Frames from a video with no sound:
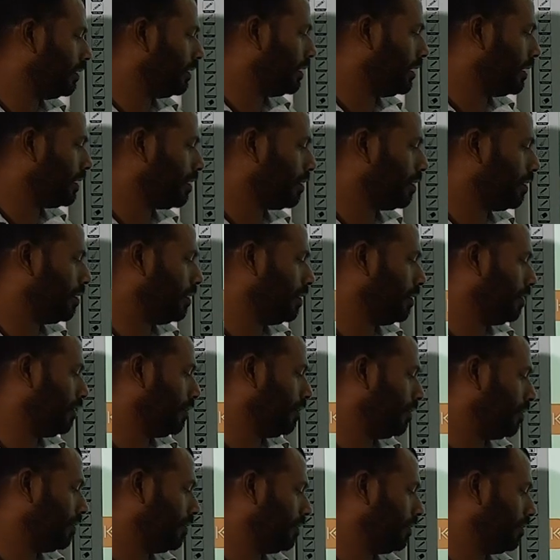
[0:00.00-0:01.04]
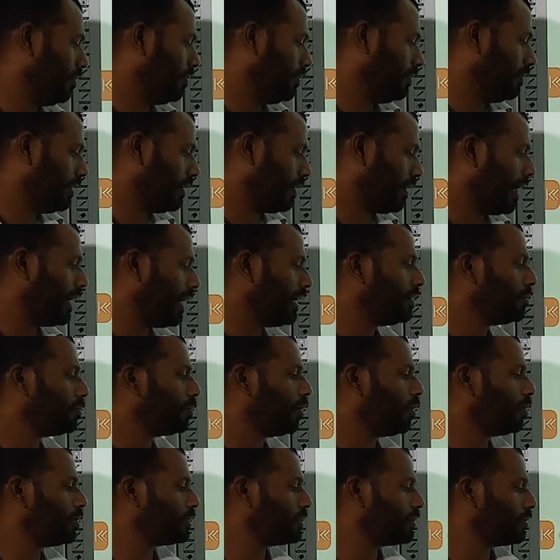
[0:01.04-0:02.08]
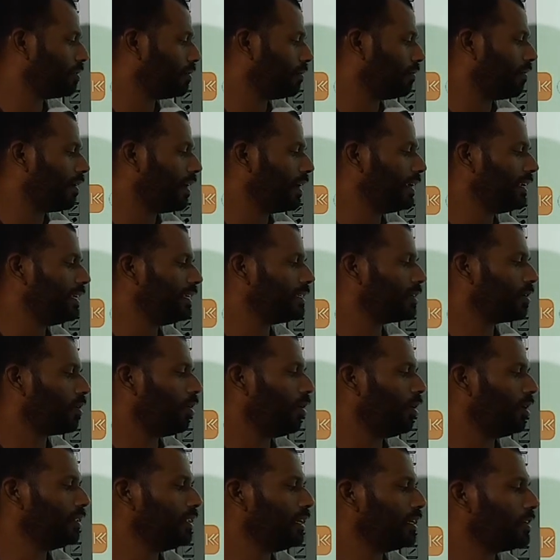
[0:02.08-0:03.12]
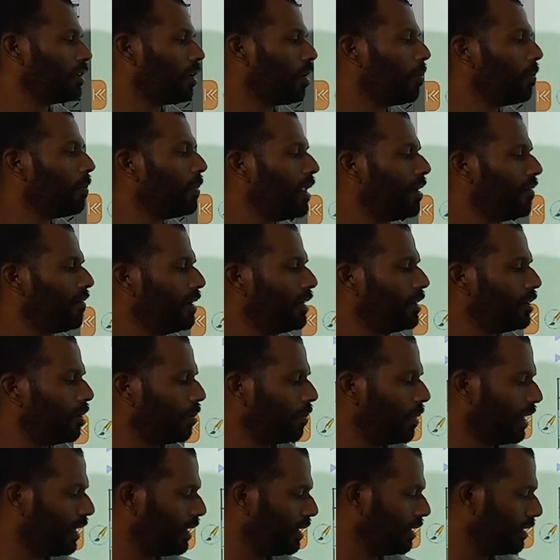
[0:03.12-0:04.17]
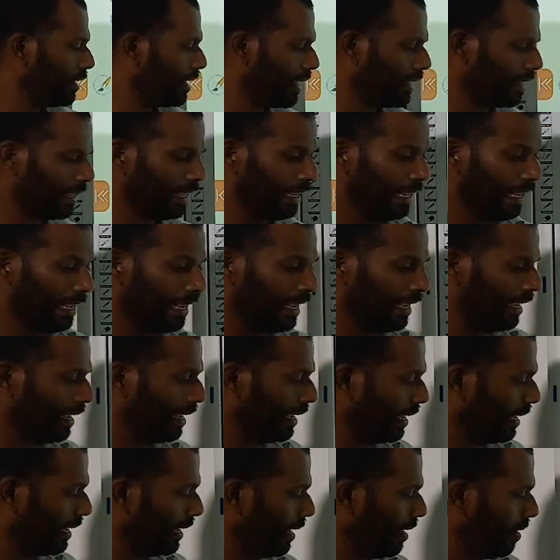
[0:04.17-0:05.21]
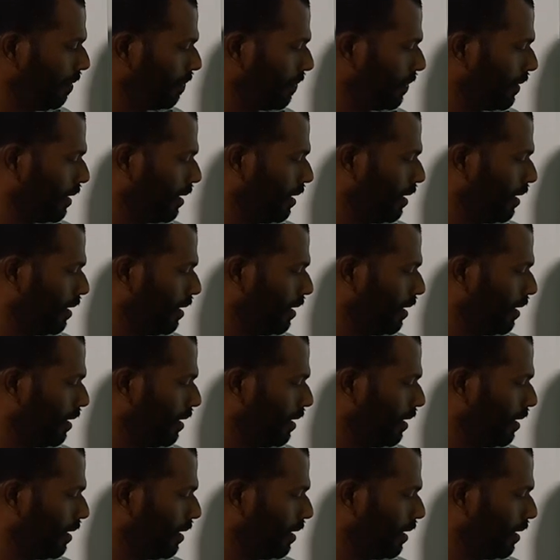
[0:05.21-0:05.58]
the rightmost one is called the top level domain. Then here